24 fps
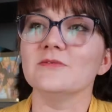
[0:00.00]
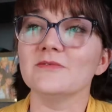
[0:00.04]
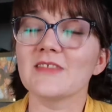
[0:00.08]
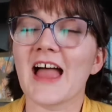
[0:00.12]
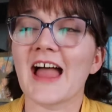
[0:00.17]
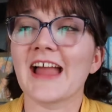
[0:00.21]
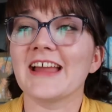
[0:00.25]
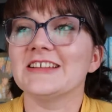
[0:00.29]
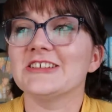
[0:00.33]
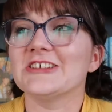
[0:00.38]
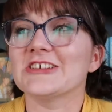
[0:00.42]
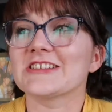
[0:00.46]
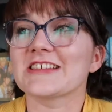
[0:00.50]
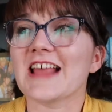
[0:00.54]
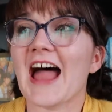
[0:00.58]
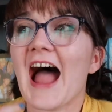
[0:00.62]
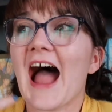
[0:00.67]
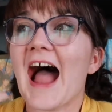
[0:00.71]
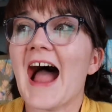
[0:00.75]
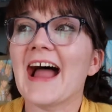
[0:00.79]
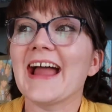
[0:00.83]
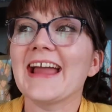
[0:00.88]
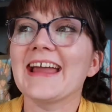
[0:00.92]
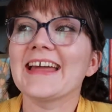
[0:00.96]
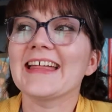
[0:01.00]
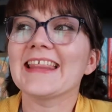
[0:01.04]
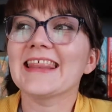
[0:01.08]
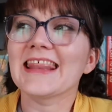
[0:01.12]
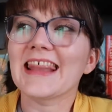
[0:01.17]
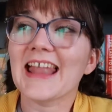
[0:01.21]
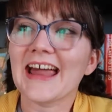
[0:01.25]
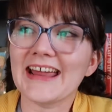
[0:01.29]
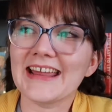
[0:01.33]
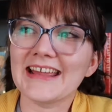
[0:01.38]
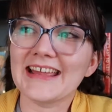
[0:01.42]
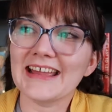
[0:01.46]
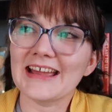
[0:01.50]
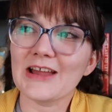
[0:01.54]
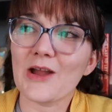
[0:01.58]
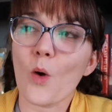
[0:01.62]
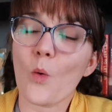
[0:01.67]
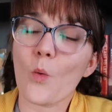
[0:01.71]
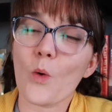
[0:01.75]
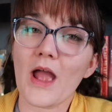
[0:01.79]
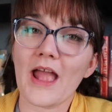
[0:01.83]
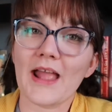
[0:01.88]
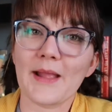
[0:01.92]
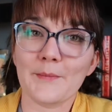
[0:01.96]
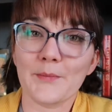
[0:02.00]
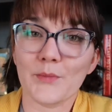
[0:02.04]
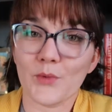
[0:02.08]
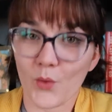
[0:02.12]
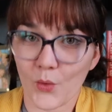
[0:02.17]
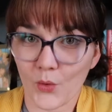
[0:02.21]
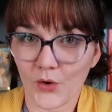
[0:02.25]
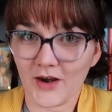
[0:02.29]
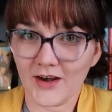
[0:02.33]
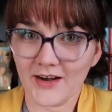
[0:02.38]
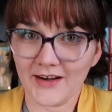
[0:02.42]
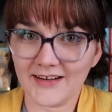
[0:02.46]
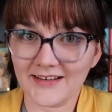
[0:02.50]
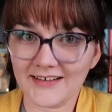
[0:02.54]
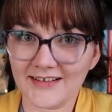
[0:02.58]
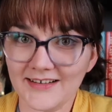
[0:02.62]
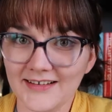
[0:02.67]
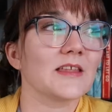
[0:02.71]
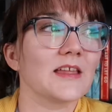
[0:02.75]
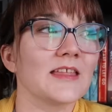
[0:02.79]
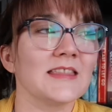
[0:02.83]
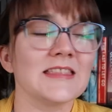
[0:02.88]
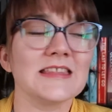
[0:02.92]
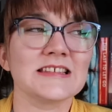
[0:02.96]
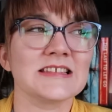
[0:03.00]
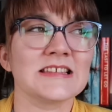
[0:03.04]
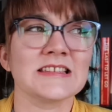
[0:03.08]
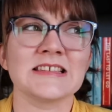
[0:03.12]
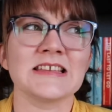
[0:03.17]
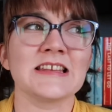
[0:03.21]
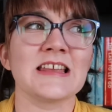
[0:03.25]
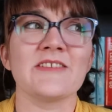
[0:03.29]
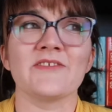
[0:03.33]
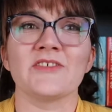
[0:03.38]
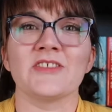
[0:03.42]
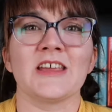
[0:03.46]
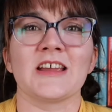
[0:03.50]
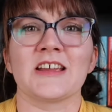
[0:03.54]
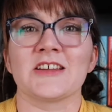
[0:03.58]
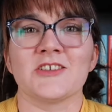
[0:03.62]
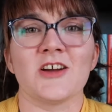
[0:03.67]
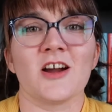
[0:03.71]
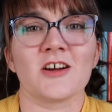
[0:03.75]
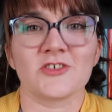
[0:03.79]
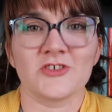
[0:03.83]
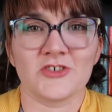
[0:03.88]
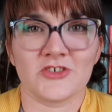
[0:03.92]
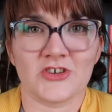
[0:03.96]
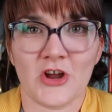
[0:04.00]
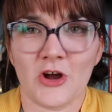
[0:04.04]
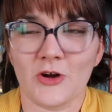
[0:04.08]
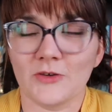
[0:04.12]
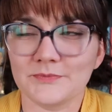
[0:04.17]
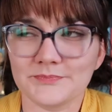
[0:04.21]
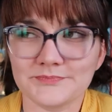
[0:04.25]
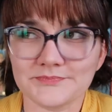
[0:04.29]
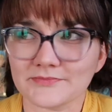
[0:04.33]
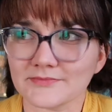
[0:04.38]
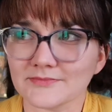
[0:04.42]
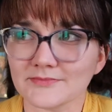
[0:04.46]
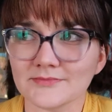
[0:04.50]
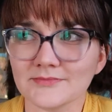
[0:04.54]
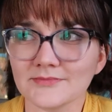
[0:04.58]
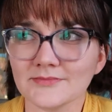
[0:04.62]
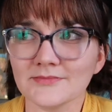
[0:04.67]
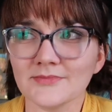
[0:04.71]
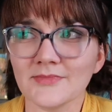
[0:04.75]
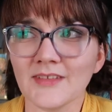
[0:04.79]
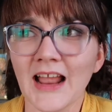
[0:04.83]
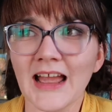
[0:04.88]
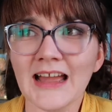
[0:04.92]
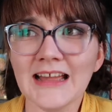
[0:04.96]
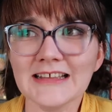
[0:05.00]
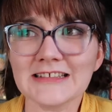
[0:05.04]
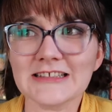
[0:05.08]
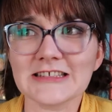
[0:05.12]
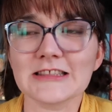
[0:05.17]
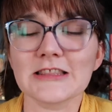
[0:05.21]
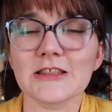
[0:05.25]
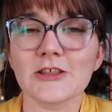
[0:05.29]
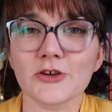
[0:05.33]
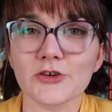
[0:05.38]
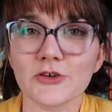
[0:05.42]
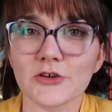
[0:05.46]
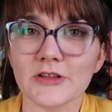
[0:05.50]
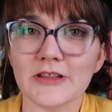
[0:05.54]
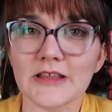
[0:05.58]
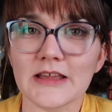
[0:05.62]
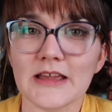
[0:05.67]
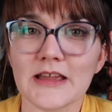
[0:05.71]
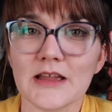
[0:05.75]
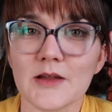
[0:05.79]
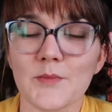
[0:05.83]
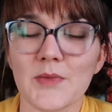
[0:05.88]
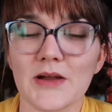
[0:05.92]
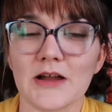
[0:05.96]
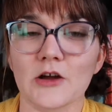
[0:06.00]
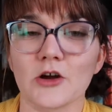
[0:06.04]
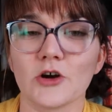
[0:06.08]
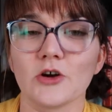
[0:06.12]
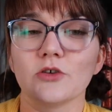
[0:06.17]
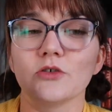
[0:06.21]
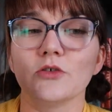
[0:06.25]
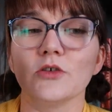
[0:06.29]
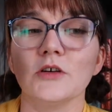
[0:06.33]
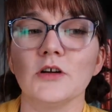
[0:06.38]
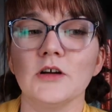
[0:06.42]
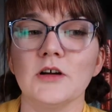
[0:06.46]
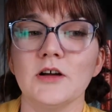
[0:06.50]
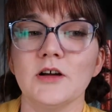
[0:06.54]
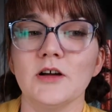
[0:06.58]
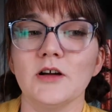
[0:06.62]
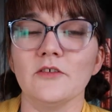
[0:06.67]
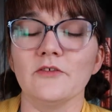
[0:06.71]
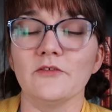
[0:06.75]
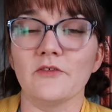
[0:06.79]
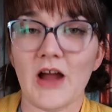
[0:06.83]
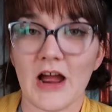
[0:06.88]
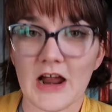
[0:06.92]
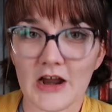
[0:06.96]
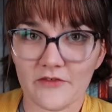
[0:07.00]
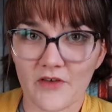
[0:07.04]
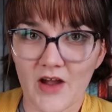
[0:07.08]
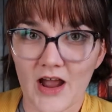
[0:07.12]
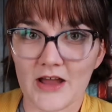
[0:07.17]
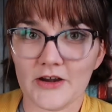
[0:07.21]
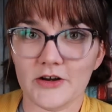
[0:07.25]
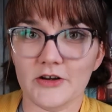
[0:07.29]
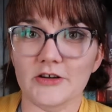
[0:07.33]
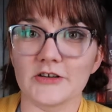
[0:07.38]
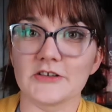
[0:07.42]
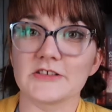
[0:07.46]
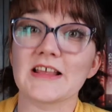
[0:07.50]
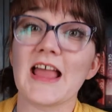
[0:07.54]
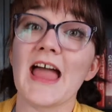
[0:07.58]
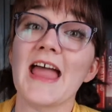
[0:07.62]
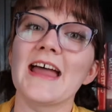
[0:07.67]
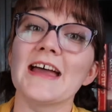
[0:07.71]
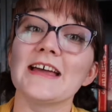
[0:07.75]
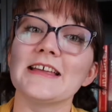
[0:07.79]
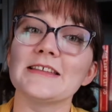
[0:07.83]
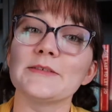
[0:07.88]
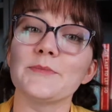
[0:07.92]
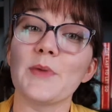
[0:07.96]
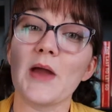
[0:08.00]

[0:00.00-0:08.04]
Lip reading: I like it way more. And this isn't even like a doctor show. It's literally about firefighters and